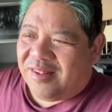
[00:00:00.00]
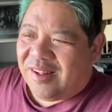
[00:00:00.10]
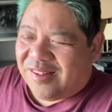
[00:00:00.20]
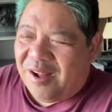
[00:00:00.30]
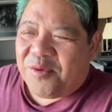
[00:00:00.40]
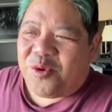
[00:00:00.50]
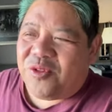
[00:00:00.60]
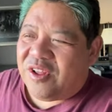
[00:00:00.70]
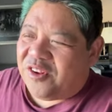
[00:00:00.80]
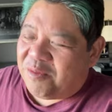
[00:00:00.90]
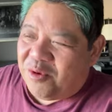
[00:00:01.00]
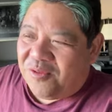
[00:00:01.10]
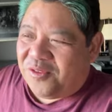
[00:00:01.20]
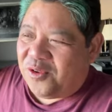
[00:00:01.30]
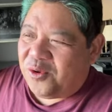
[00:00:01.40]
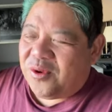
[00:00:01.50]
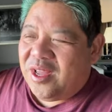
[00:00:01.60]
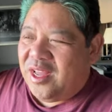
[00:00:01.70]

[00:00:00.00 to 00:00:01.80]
San Salvador, then she moved to